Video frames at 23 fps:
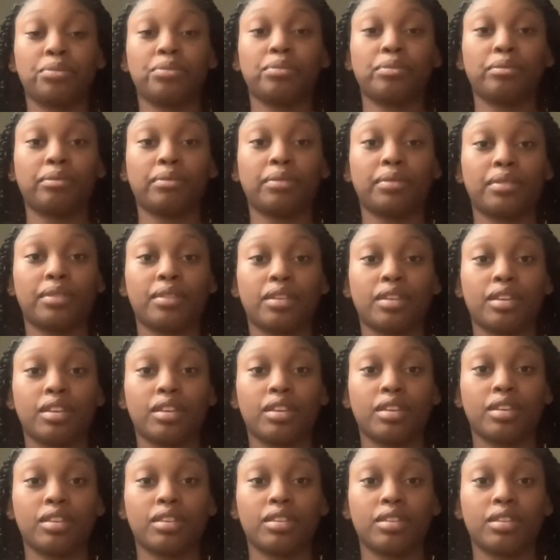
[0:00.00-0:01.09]

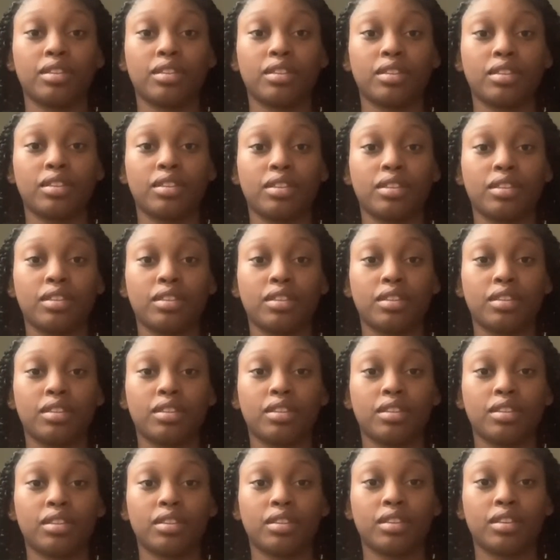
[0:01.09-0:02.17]

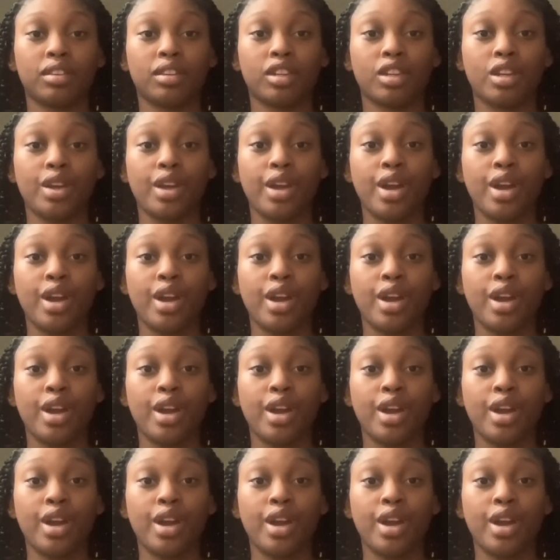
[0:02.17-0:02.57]
(silence)